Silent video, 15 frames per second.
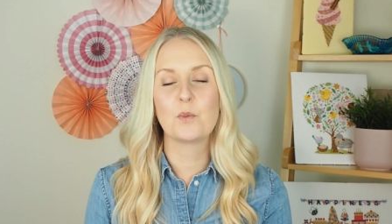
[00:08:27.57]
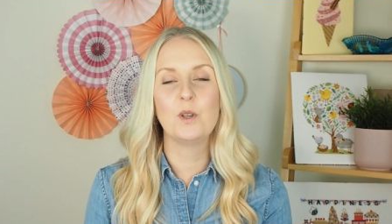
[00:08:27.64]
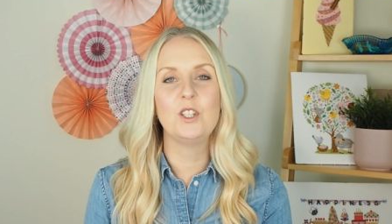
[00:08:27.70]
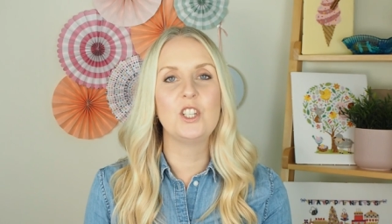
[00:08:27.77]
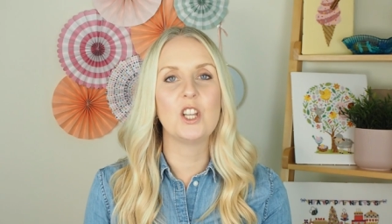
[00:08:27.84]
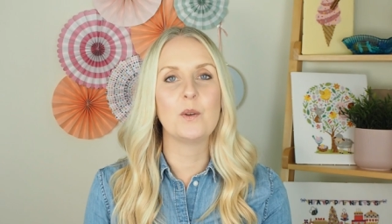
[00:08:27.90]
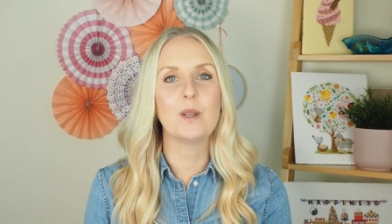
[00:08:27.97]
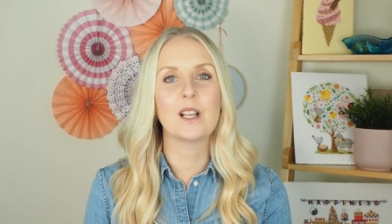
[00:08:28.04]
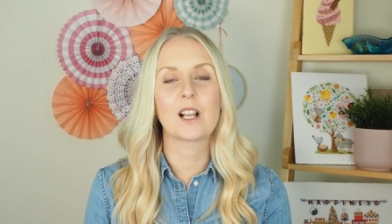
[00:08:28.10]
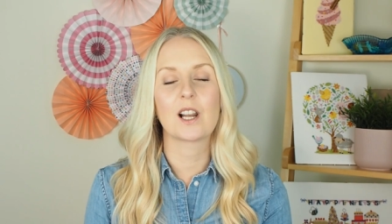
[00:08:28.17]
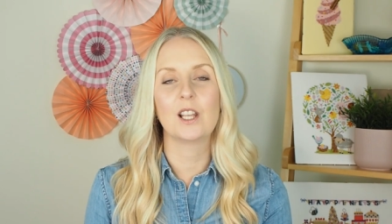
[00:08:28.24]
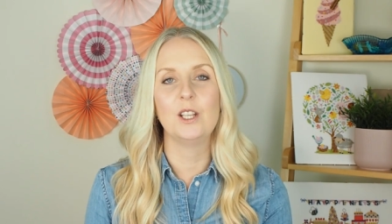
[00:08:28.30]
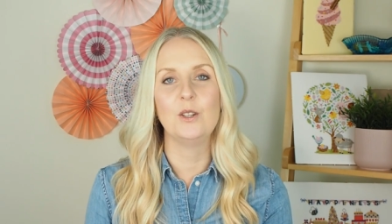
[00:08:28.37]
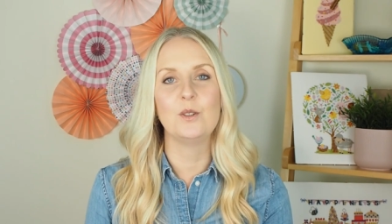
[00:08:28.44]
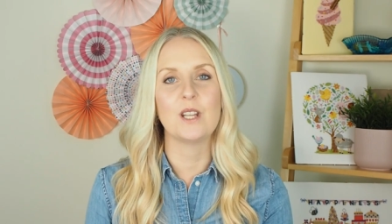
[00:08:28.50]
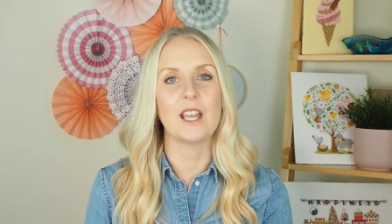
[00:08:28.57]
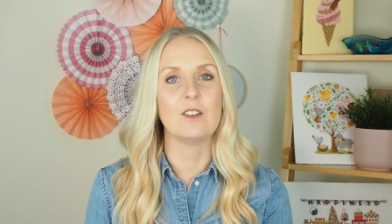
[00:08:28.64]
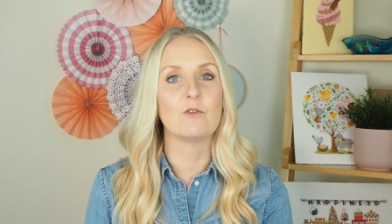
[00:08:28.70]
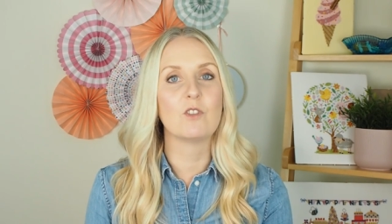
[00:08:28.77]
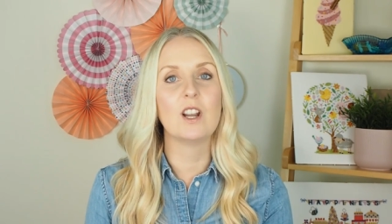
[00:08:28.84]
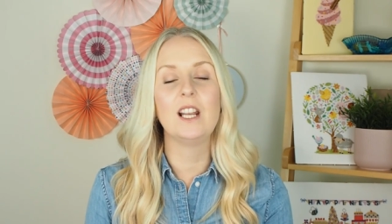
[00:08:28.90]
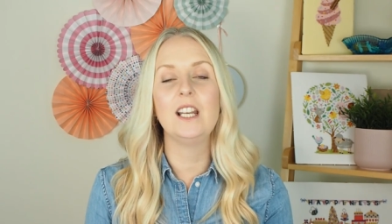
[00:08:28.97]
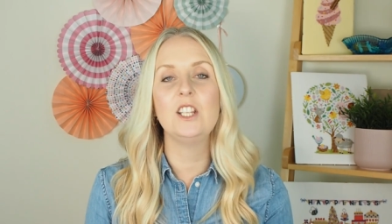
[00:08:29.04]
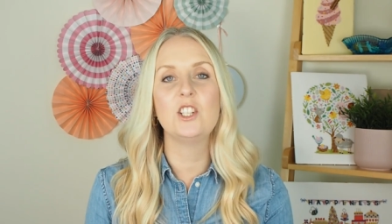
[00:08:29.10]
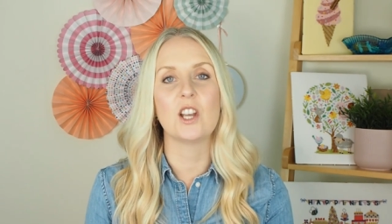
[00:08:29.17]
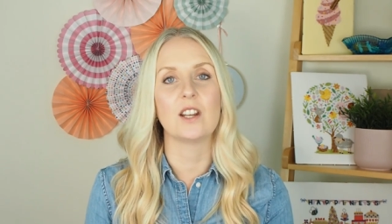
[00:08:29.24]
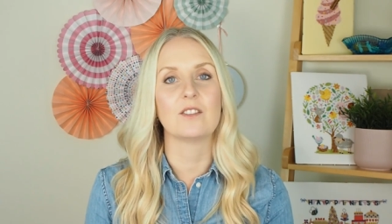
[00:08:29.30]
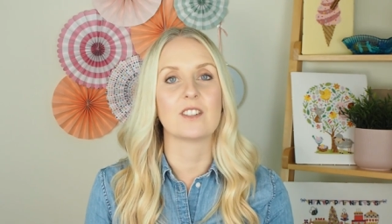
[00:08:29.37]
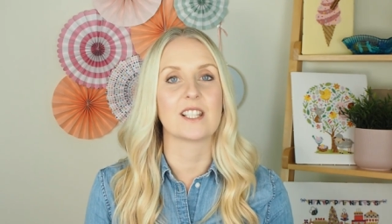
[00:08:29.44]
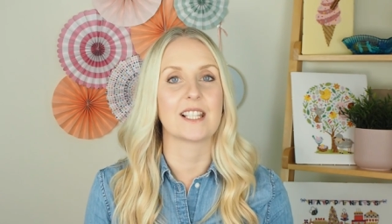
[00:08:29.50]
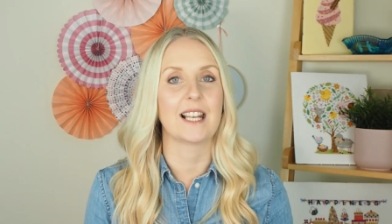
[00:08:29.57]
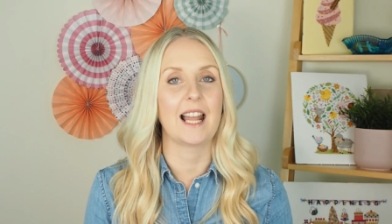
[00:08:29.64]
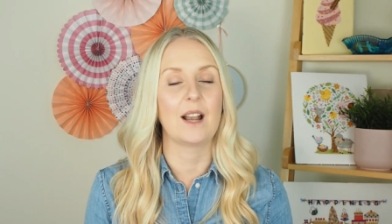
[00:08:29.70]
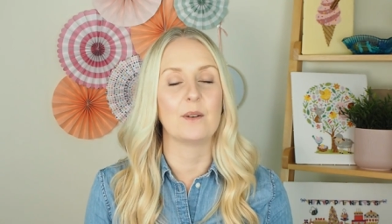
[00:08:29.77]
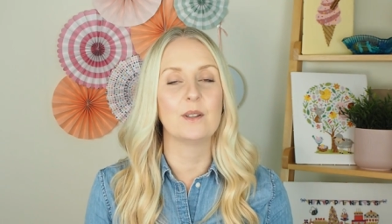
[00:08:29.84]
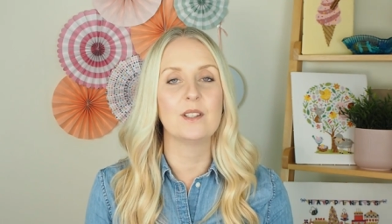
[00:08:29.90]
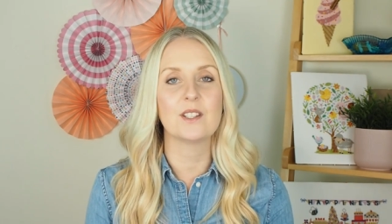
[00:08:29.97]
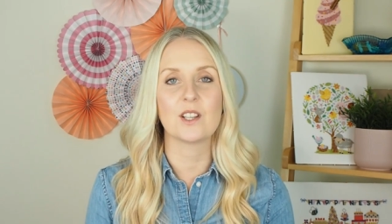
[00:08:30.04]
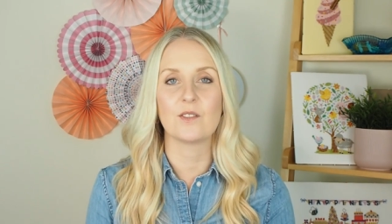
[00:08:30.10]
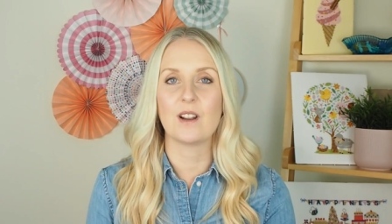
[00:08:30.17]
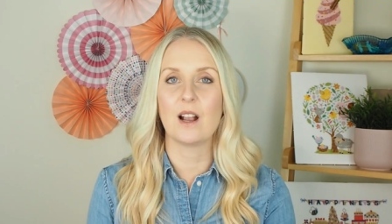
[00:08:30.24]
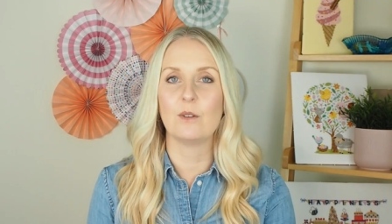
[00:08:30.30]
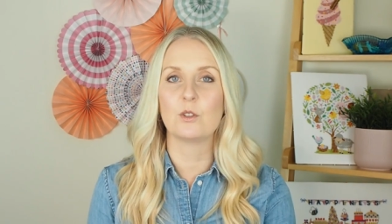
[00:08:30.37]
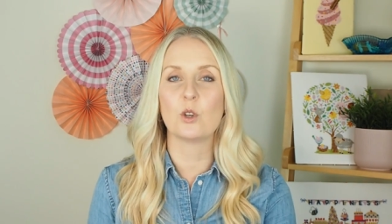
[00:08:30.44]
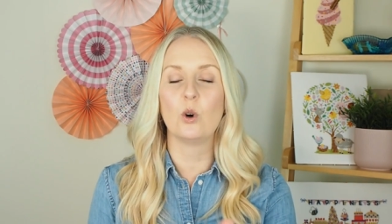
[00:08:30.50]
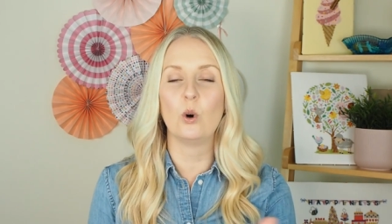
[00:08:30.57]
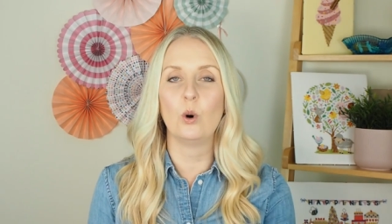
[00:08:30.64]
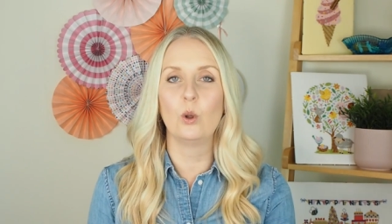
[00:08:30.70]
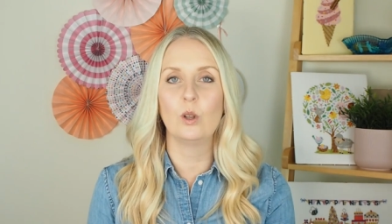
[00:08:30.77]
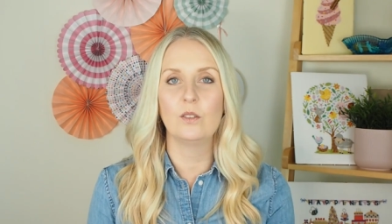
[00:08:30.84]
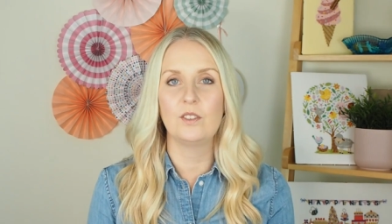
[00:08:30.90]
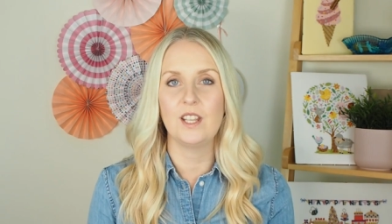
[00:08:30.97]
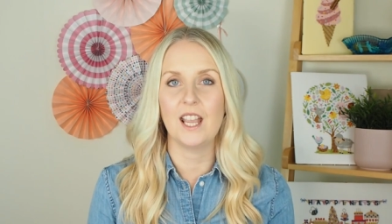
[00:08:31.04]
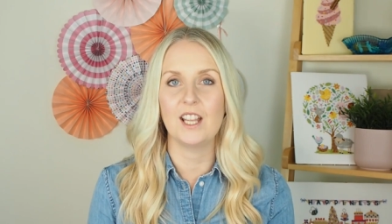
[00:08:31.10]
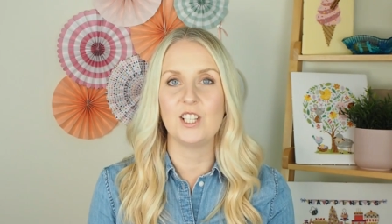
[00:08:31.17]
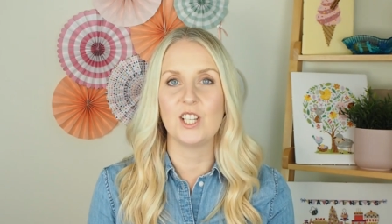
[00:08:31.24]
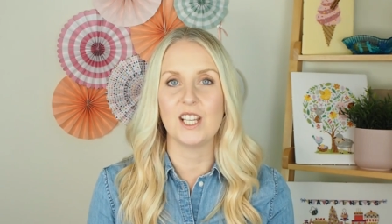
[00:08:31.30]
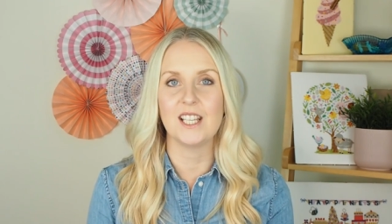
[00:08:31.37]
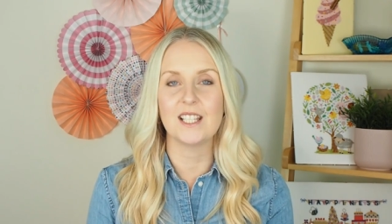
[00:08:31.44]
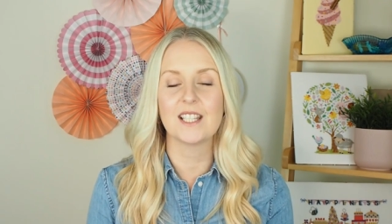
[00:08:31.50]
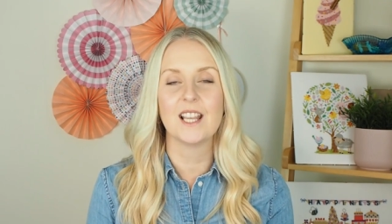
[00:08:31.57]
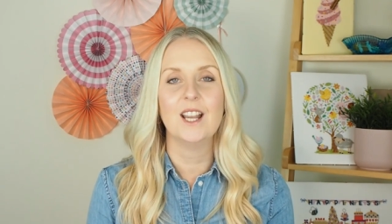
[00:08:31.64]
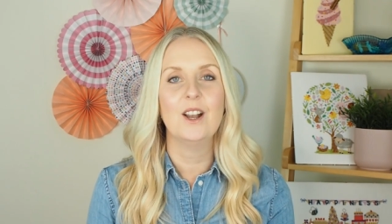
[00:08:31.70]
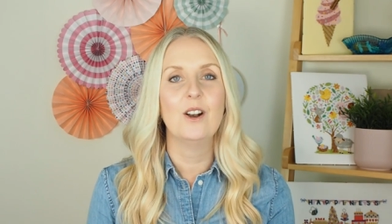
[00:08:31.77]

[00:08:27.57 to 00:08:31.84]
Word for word: we do include a really generous allowance around all of the edges